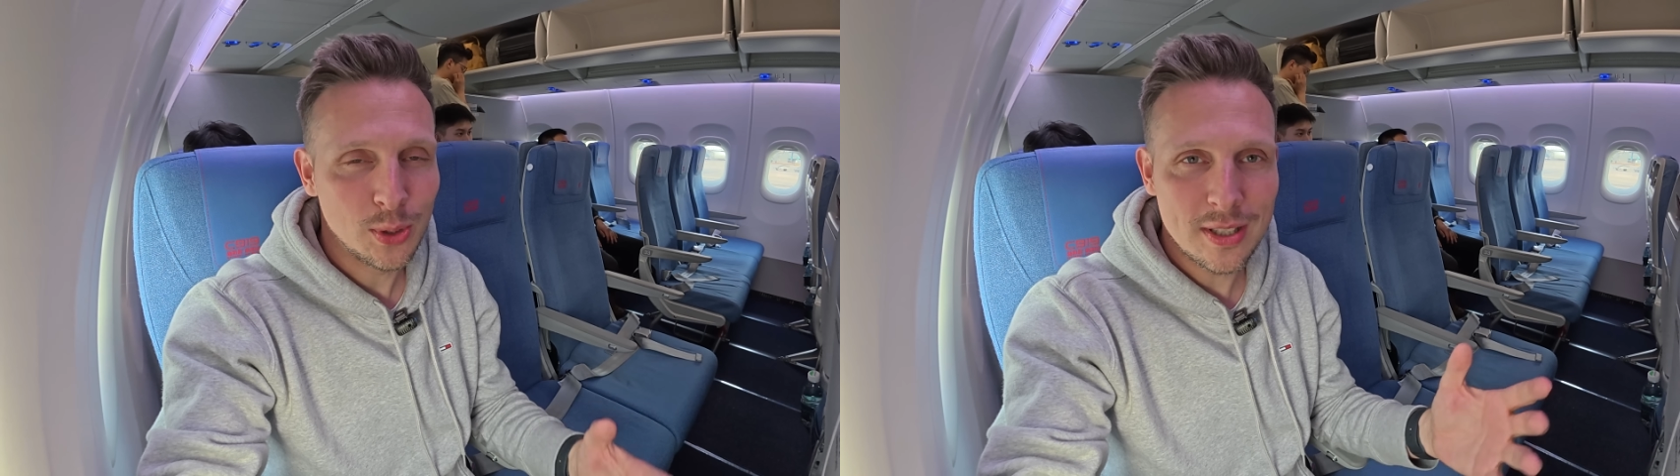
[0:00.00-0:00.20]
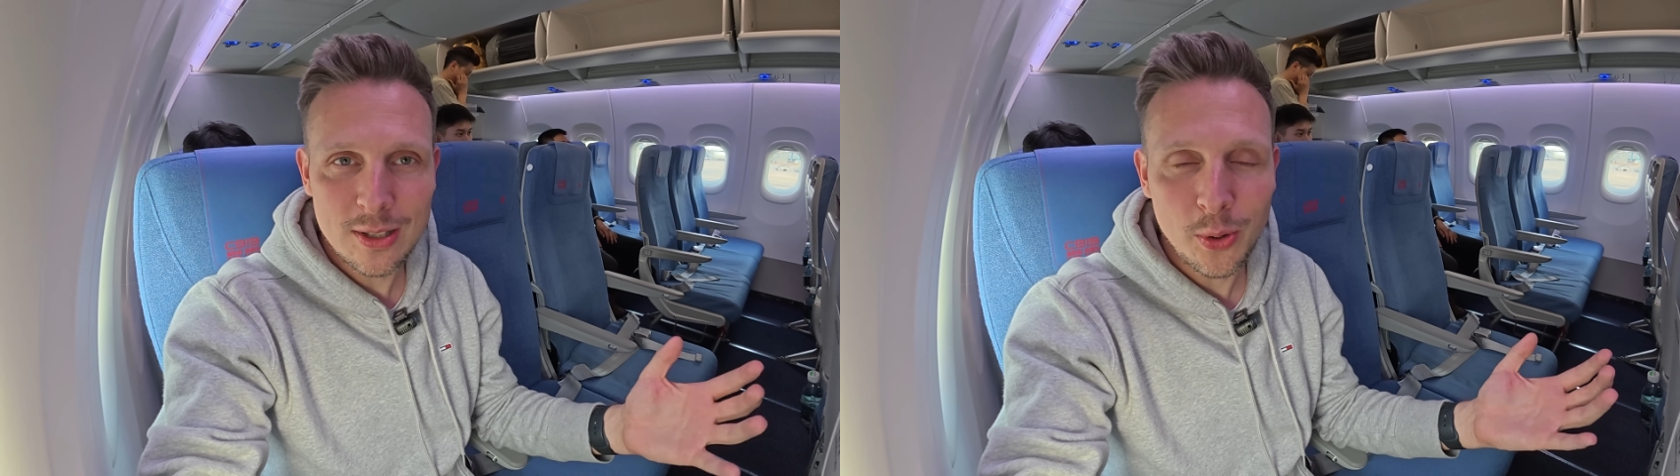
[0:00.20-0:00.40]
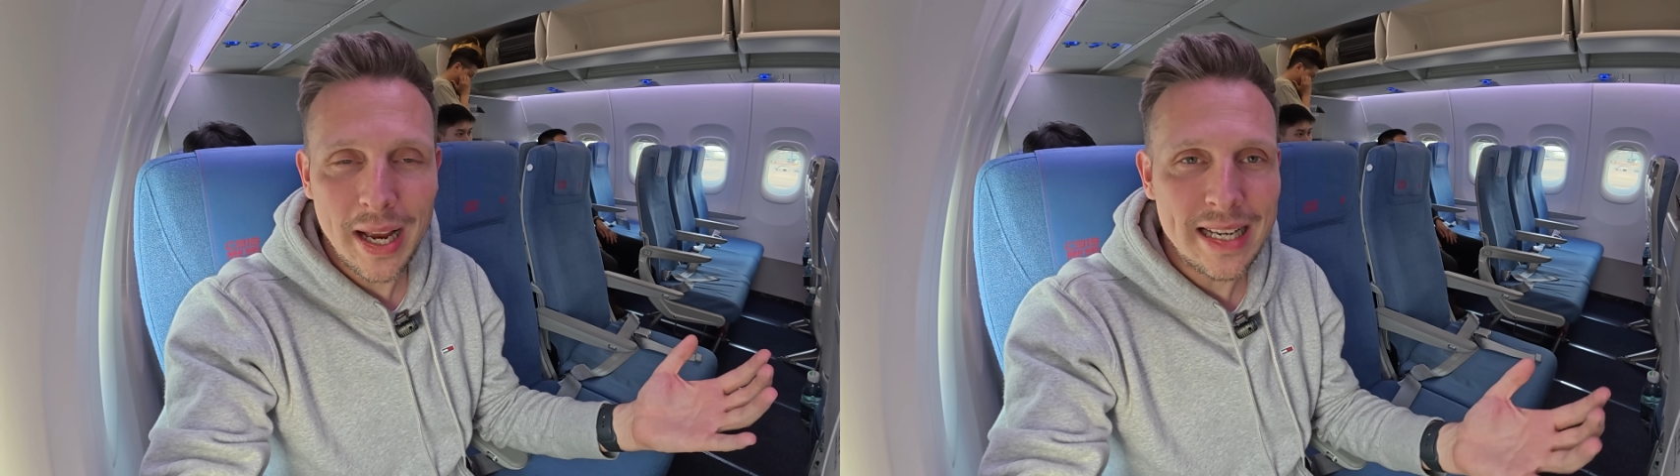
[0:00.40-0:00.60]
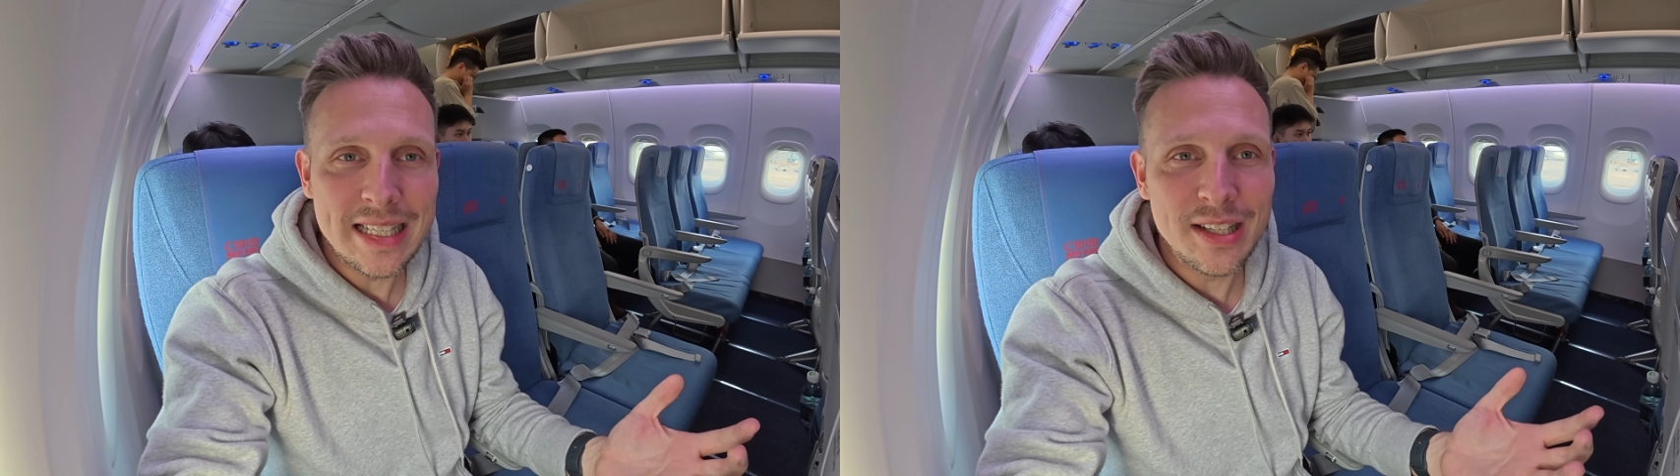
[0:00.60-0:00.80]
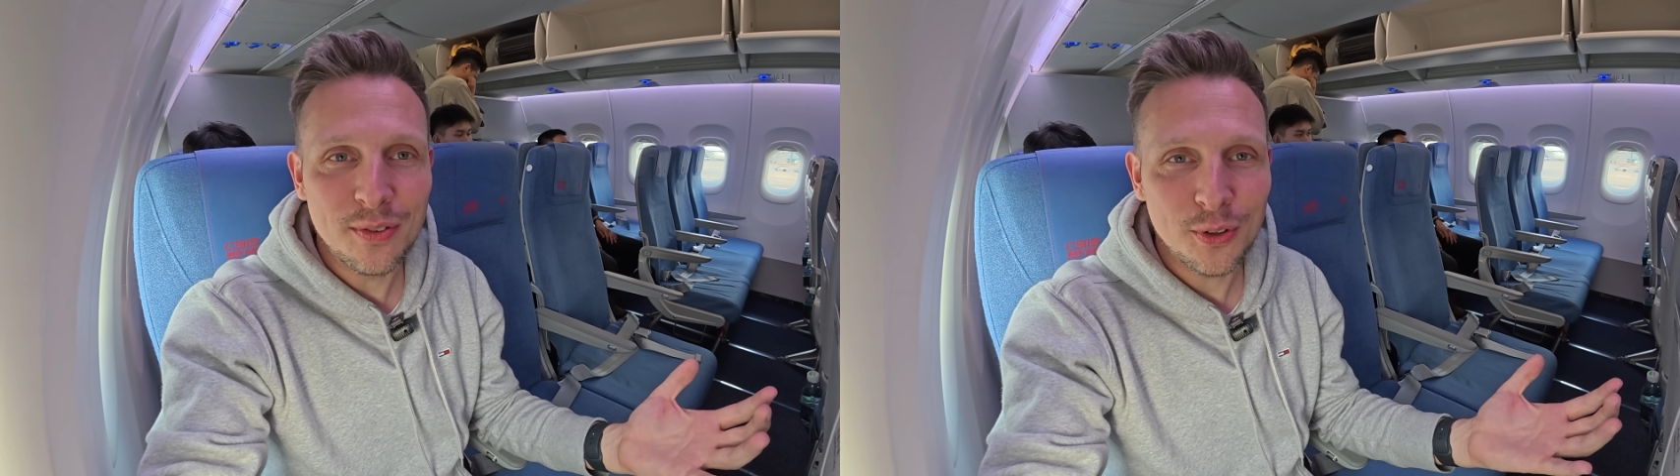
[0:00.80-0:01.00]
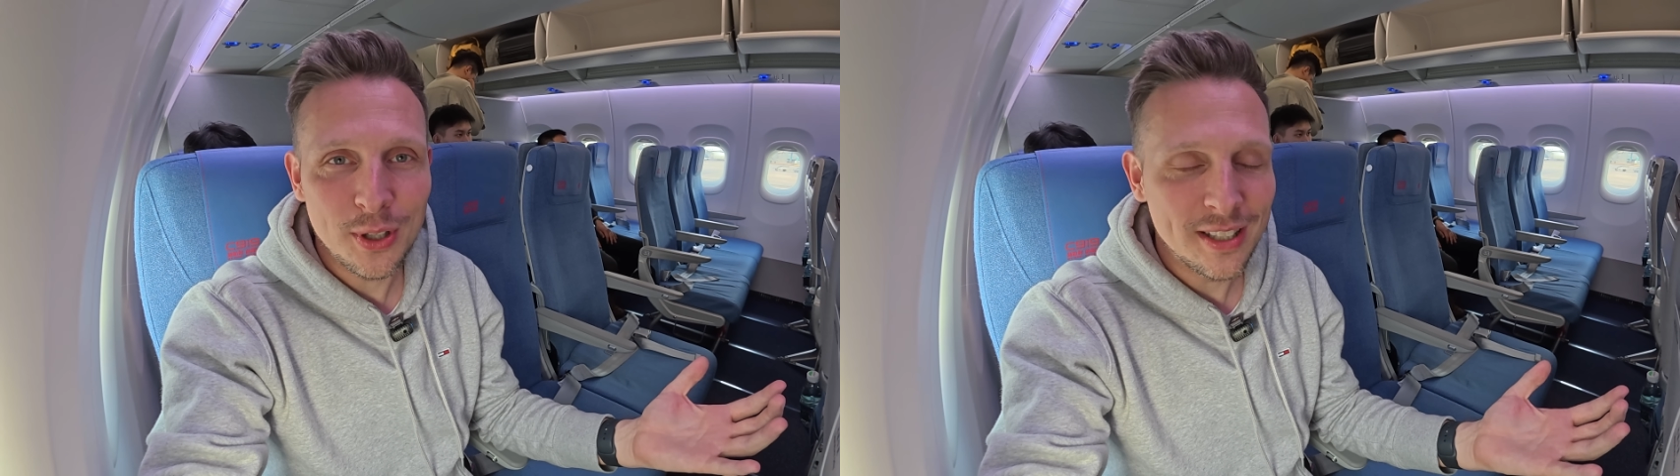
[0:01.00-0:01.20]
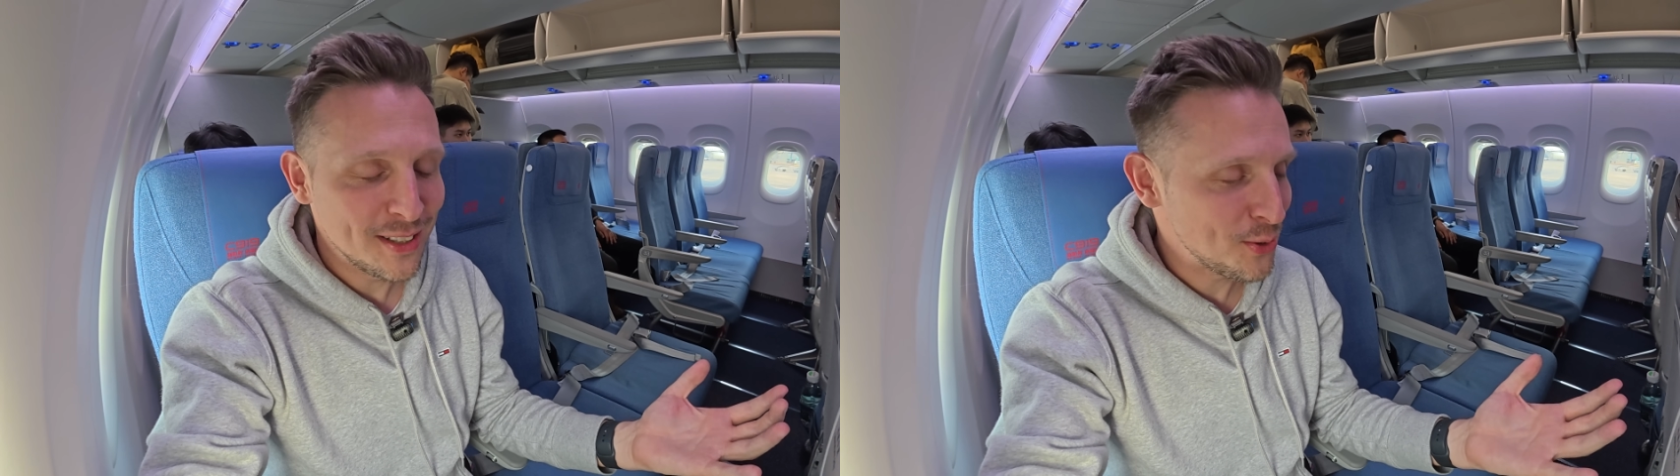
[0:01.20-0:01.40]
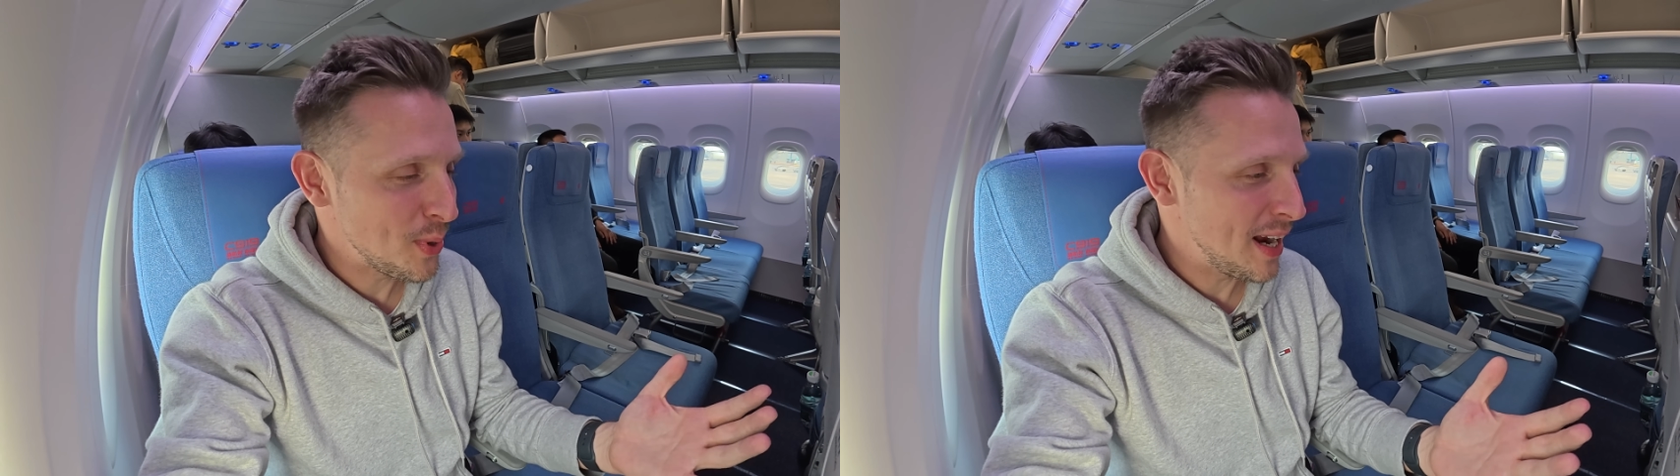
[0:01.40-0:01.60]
it doesn't look any different to